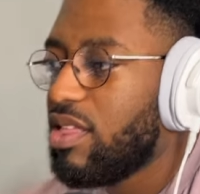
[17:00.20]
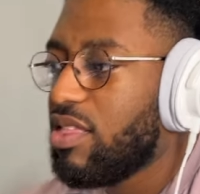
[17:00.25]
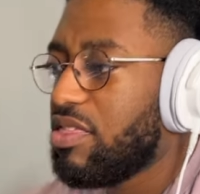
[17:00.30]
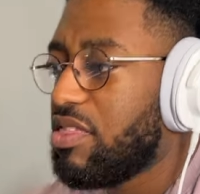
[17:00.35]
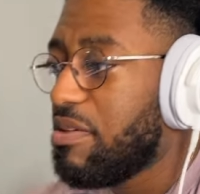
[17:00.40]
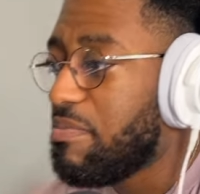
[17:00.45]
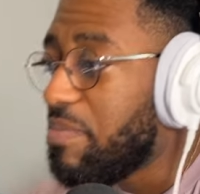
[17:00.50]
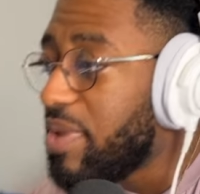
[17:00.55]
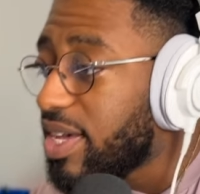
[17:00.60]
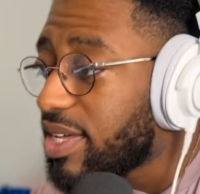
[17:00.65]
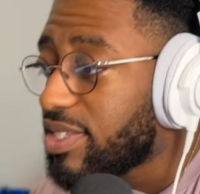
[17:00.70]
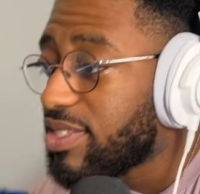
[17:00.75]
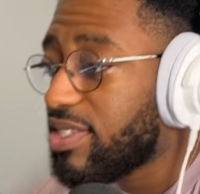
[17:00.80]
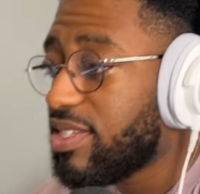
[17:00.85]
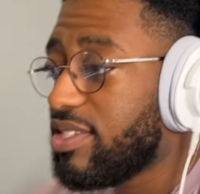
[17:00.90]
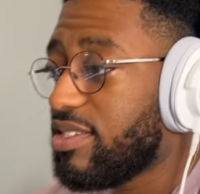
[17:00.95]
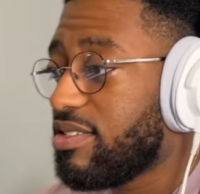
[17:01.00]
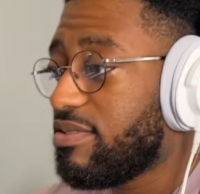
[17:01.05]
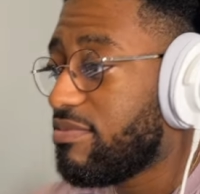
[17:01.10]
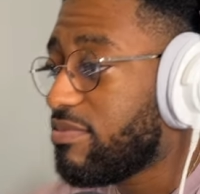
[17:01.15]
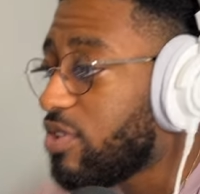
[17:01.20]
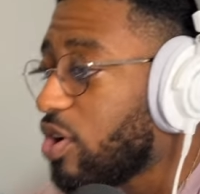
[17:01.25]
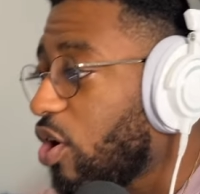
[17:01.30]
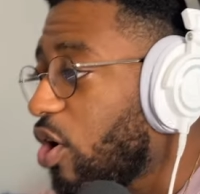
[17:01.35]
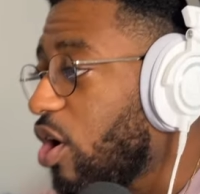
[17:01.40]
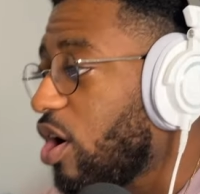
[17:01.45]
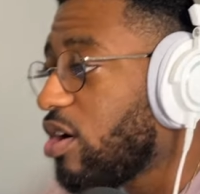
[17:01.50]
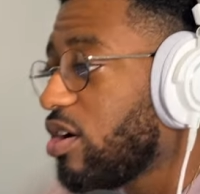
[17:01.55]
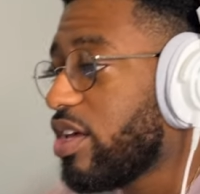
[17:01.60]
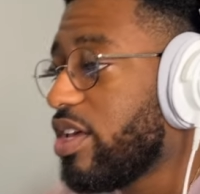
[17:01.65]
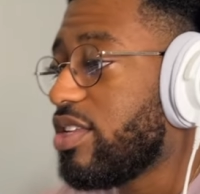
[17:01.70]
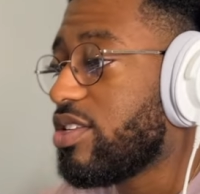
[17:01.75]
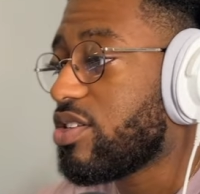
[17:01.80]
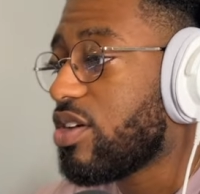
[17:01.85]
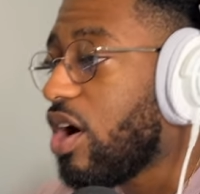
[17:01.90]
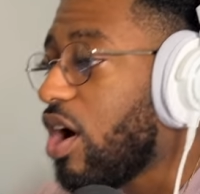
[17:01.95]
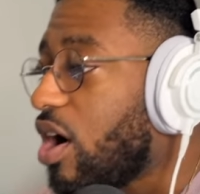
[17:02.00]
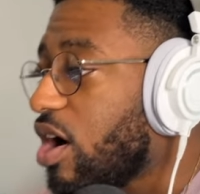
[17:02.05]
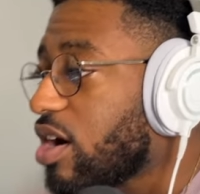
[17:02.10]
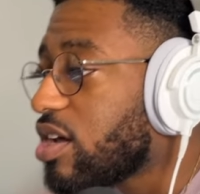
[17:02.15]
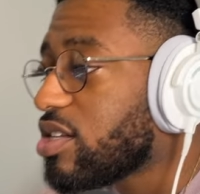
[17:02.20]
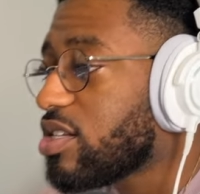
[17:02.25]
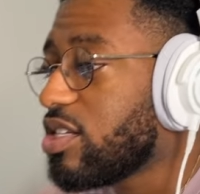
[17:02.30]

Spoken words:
The mix is ours,